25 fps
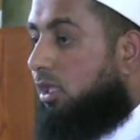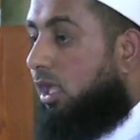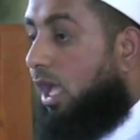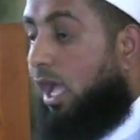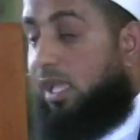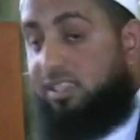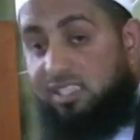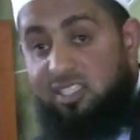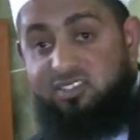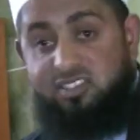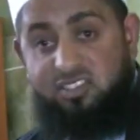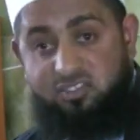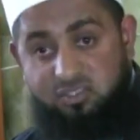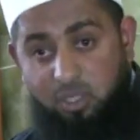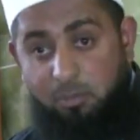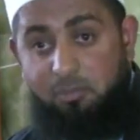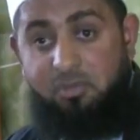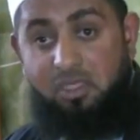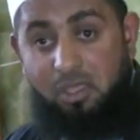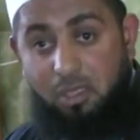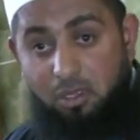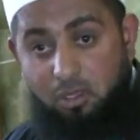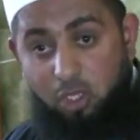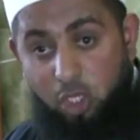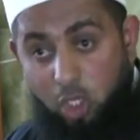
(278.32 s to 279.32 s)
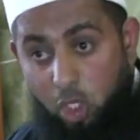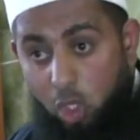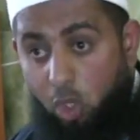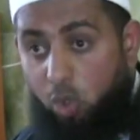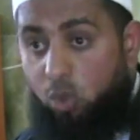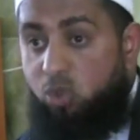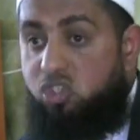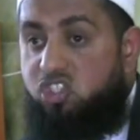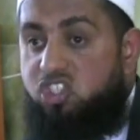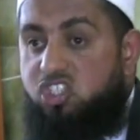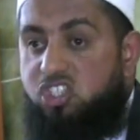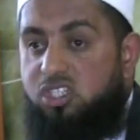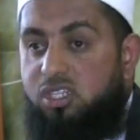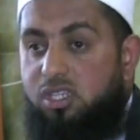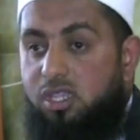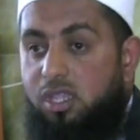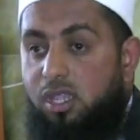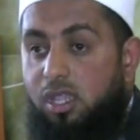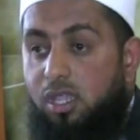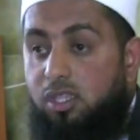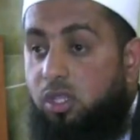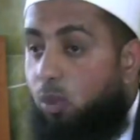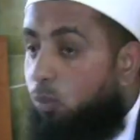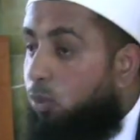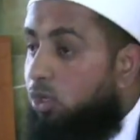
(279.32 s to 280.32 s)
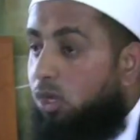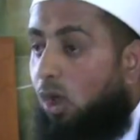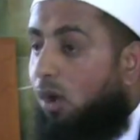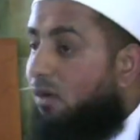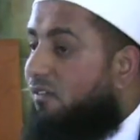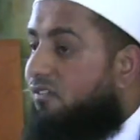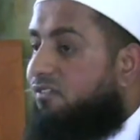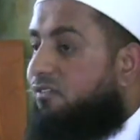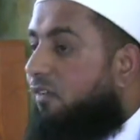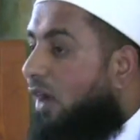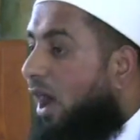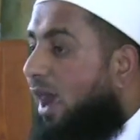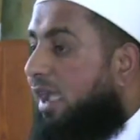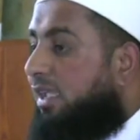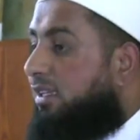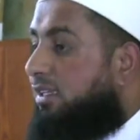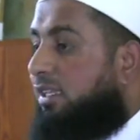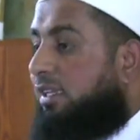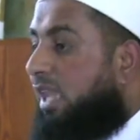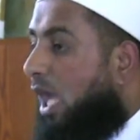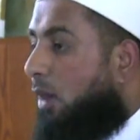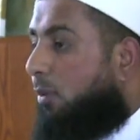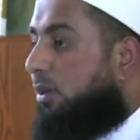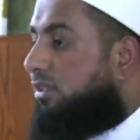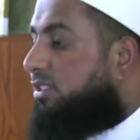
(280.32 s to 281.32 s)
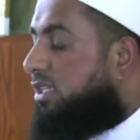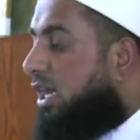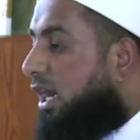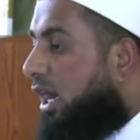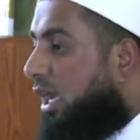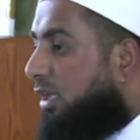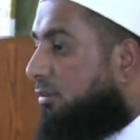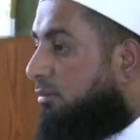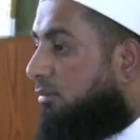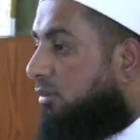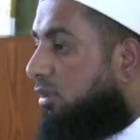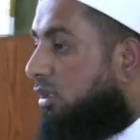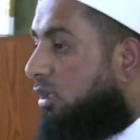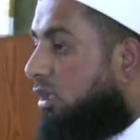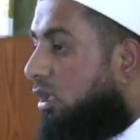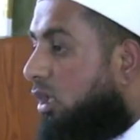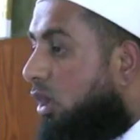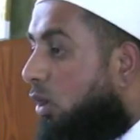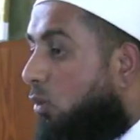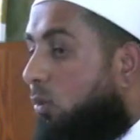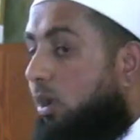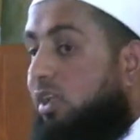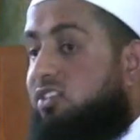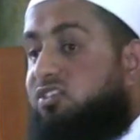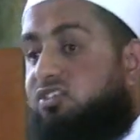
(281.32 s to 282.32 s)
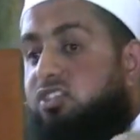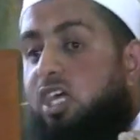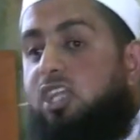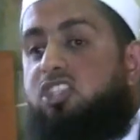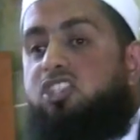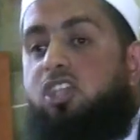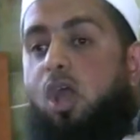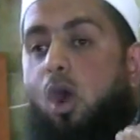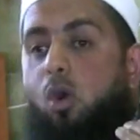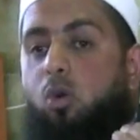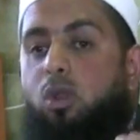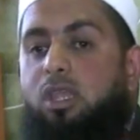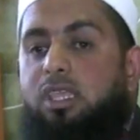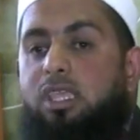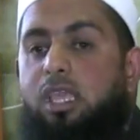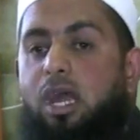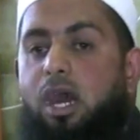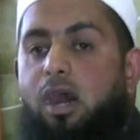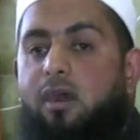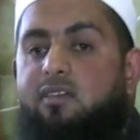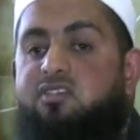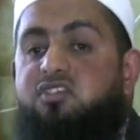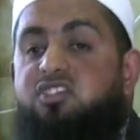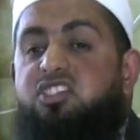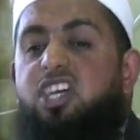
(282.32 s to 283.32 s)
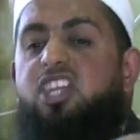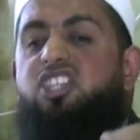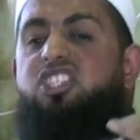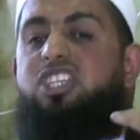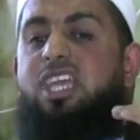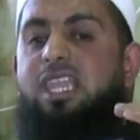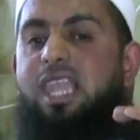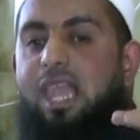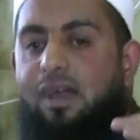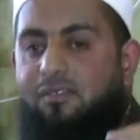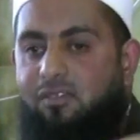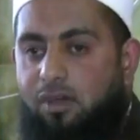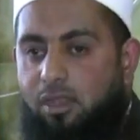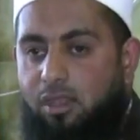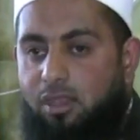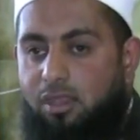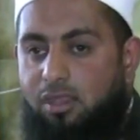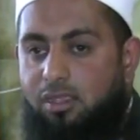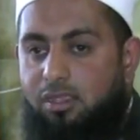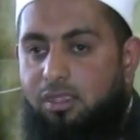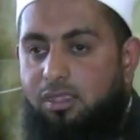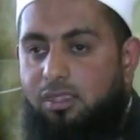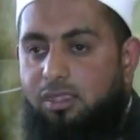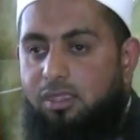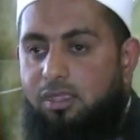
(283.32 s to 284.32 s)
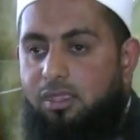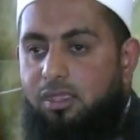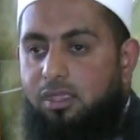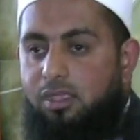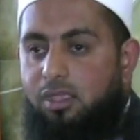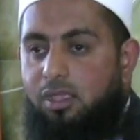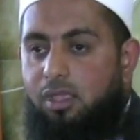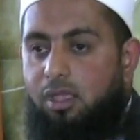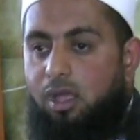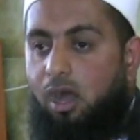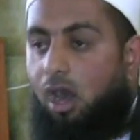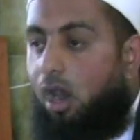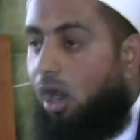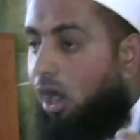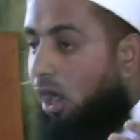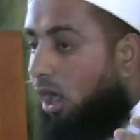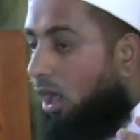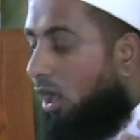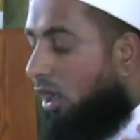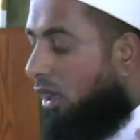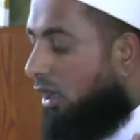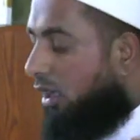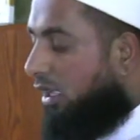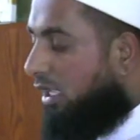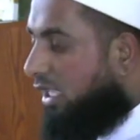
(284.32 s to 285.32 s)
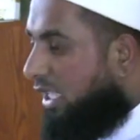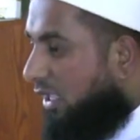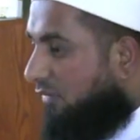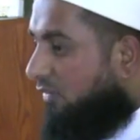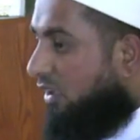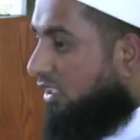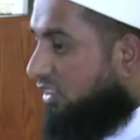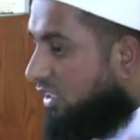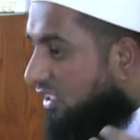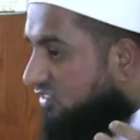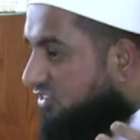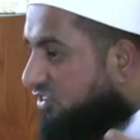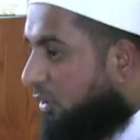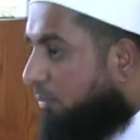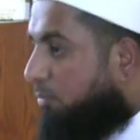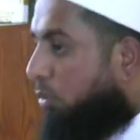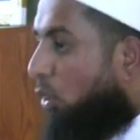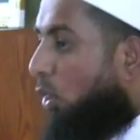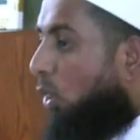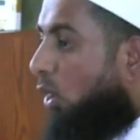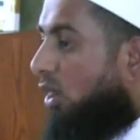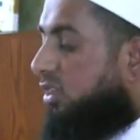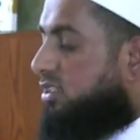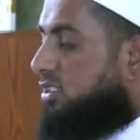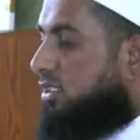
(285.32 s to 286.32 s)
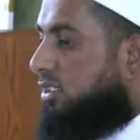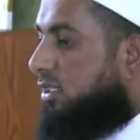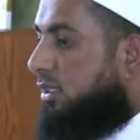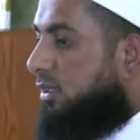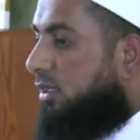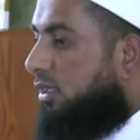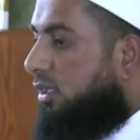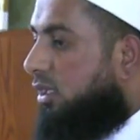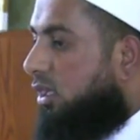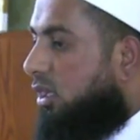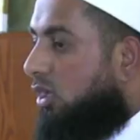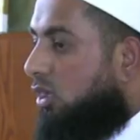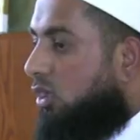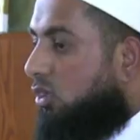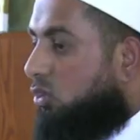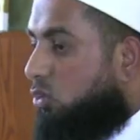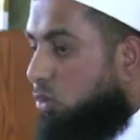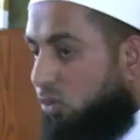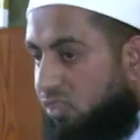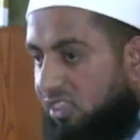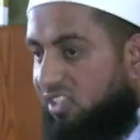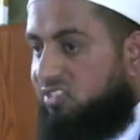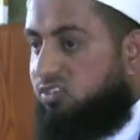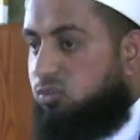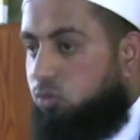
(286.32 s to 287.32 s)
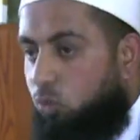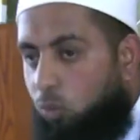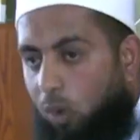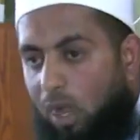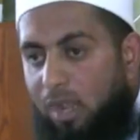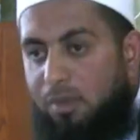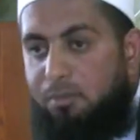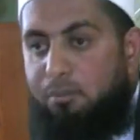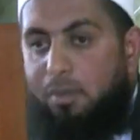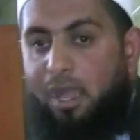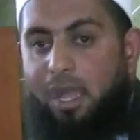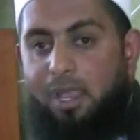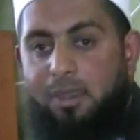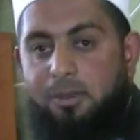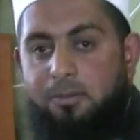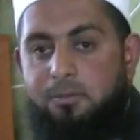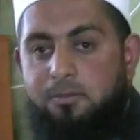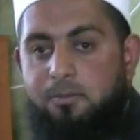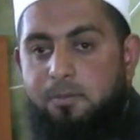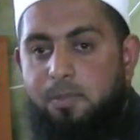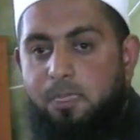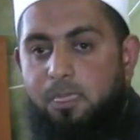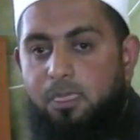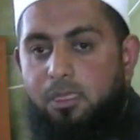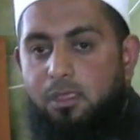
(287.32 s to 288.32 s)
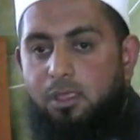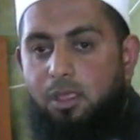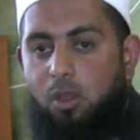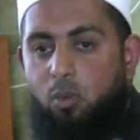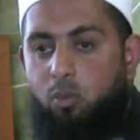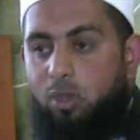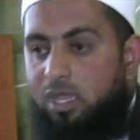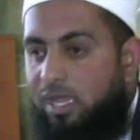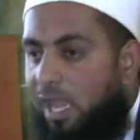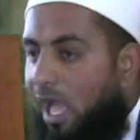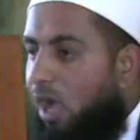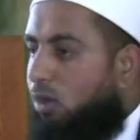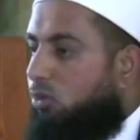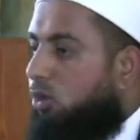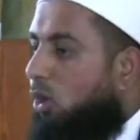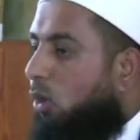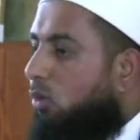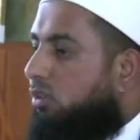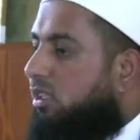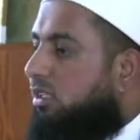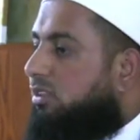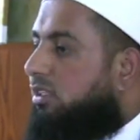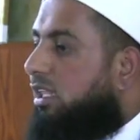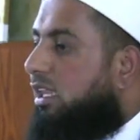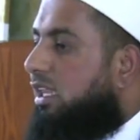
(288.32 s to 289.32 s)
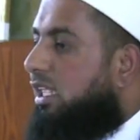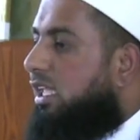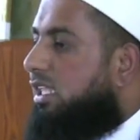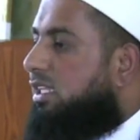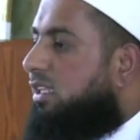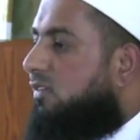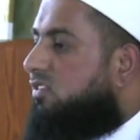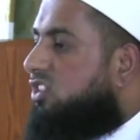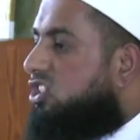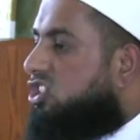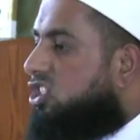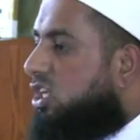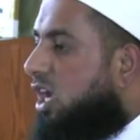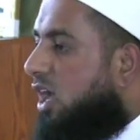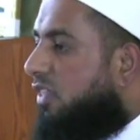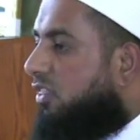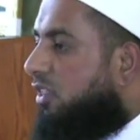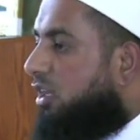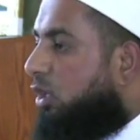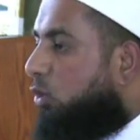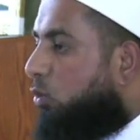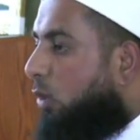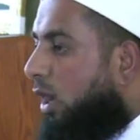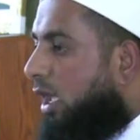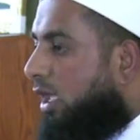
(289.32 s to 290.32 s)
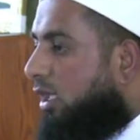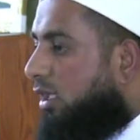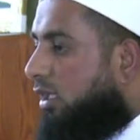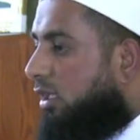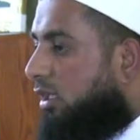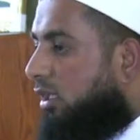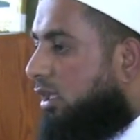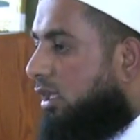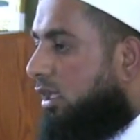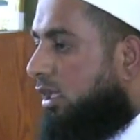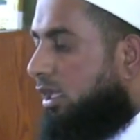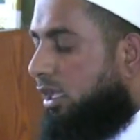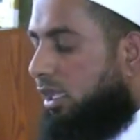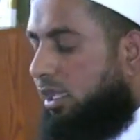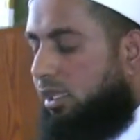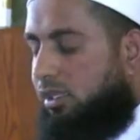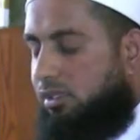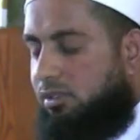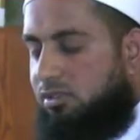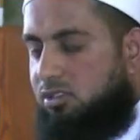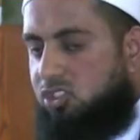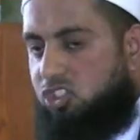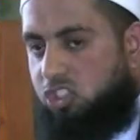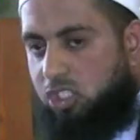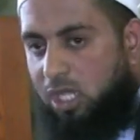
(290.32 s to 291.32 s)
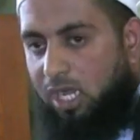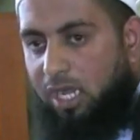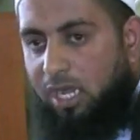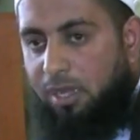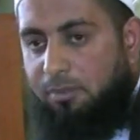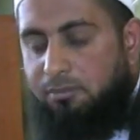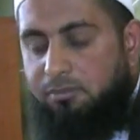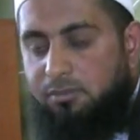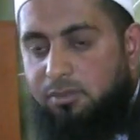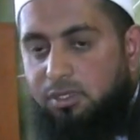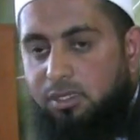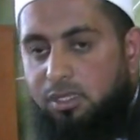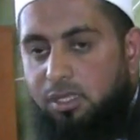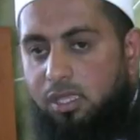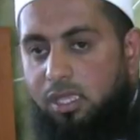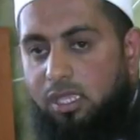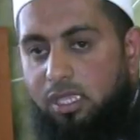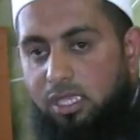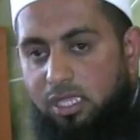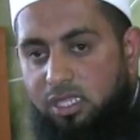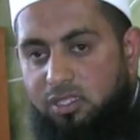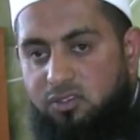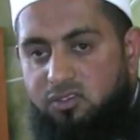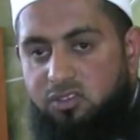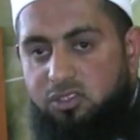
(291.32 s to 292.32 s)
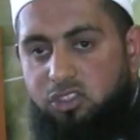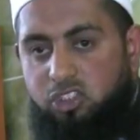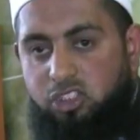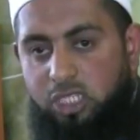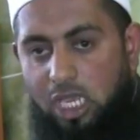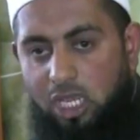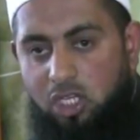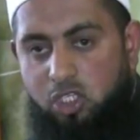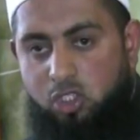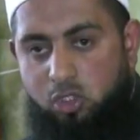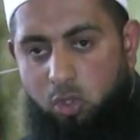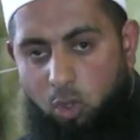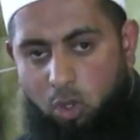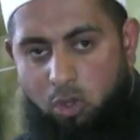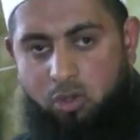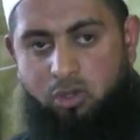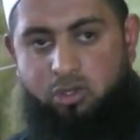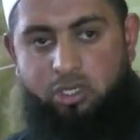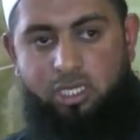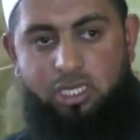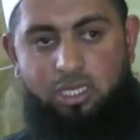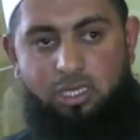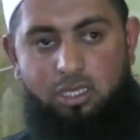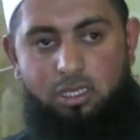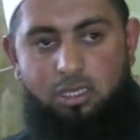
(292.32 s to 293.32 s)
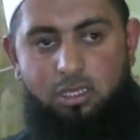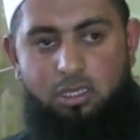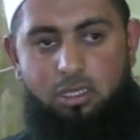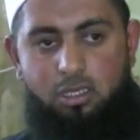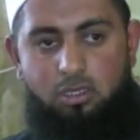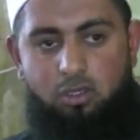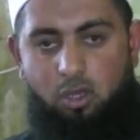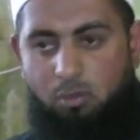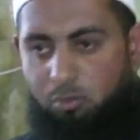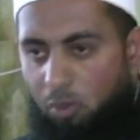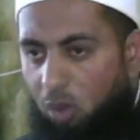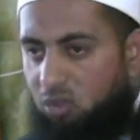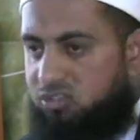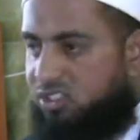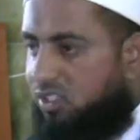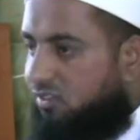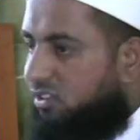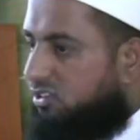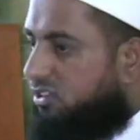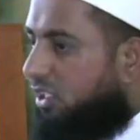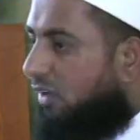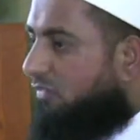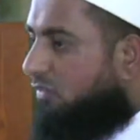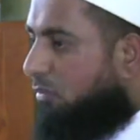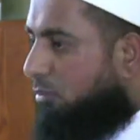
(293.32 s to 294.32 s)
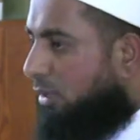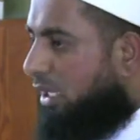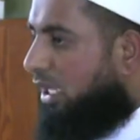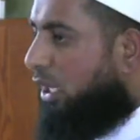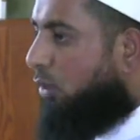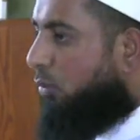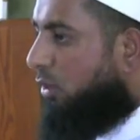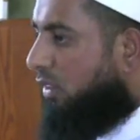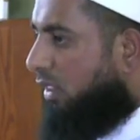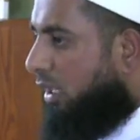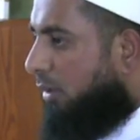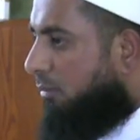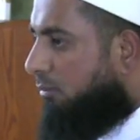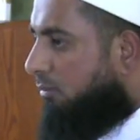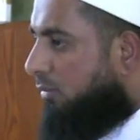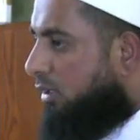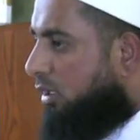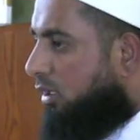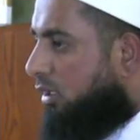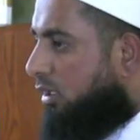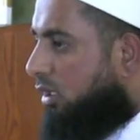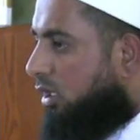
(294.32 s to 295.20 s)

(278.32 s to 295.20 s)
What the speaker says: And this is something huge that we don't find in our time, where such awliya of such a level are giving their support to this one man. We now know that the leader of the Shadili way in Sham is Shaykh Shukri. Now most of us are familiar with him.